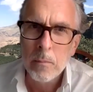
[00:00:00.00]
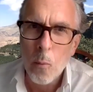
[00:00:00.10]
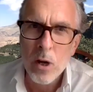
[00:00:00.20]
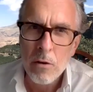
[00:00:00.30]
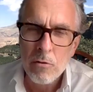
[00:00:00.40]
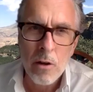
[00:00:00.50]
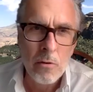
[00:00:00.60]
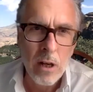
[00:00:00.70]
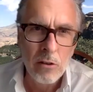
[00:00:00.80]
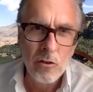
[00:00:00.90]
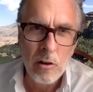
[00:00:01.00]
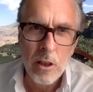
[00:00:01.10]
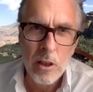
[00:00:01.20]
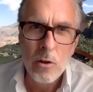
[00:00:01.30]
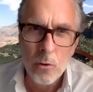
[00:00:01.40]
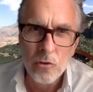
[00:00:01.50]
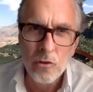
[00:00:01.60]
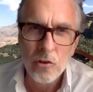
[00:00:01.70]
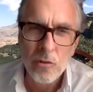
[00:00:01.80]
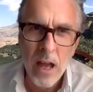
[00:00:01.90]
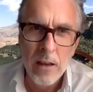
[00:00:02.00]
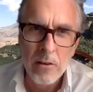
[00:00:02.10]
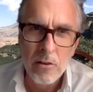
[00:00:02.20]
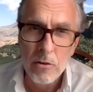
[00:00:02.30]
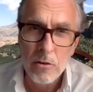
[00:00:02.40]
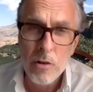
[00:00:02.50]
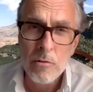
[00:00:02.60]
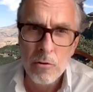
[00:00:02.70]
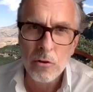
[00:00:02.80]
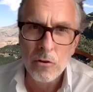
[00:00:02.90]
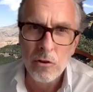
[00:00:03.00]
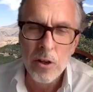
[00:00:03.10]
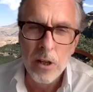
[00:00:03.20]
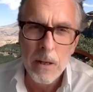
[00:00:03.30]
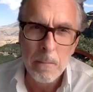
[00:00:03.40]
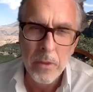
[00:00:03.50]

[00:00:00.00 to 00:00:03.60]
We don't know necessarily the causes of that neurotoxicity.